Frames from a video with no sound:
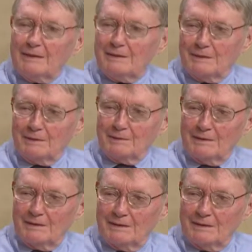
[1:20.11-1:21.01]
he uh,
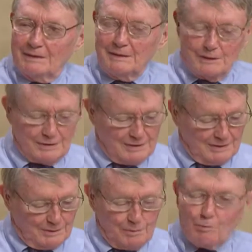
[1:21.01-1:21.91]
he is
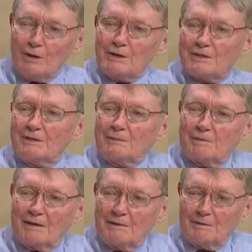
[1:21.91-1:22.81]
uh, brings a uh, uh,
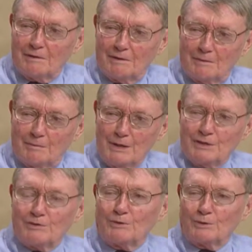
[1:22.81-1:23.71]

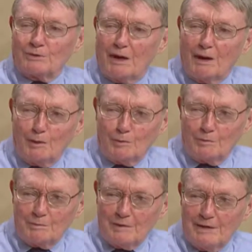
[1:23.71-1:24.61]
peaceful,
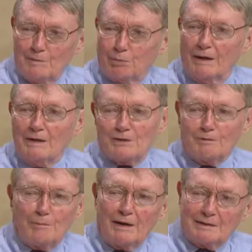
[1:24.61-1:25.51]
calm plains
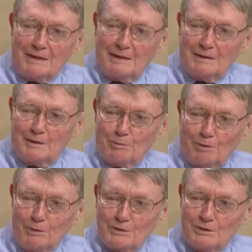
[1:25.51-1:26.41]
of Montana
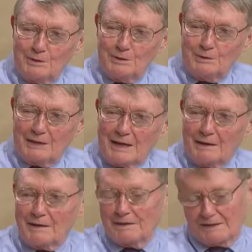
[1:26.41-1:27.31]
approach to uh,
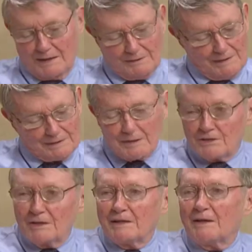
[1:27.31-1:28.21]
county, counteract the
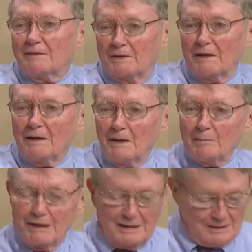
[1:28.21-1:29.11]
city kid that I
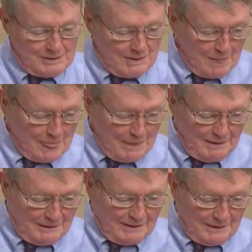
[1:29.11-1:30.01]
am, I guess.
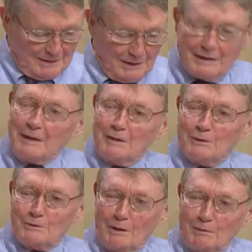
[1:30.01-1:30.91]
okay. And I get
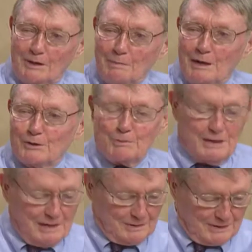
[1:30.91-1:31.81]
into trouble, he bails
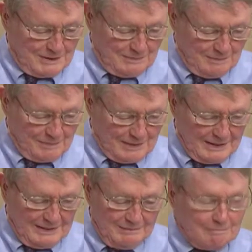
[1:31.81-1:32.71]
me out. Uh, okay.
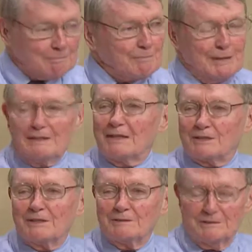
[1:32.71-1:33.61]
Yeah. But
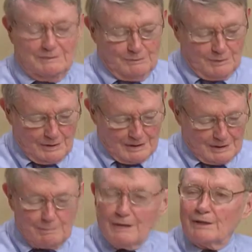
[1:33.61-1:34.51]
that's,
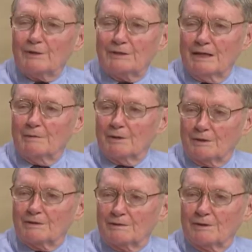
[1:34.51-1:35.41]
it's been a good team, a
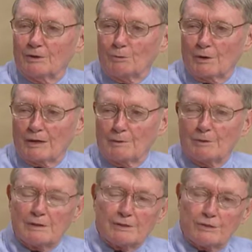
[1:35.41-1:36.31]
good, good, good working
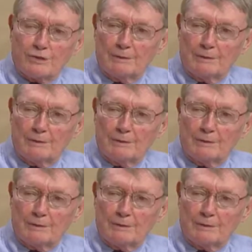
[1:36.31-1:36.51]
relationship. Joe,